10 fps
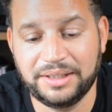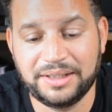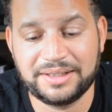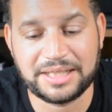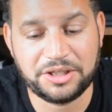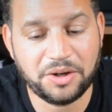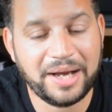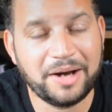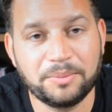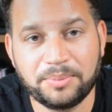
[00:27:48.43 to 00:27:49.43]
because I know
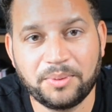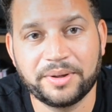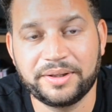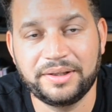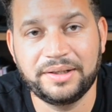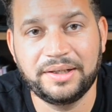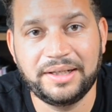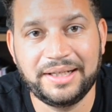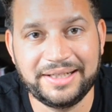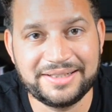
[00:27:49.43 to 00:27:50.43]
how important
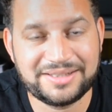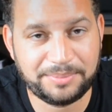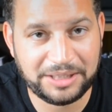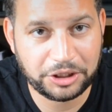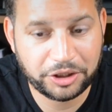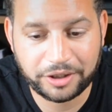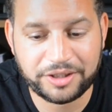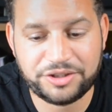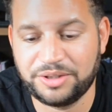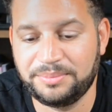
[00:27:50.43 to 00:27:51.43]
it is to be
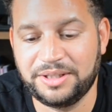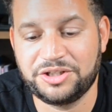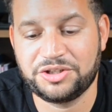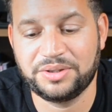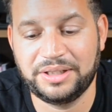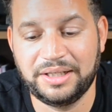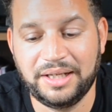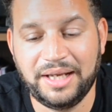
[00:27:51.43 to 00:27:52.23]
encouraged in ministry.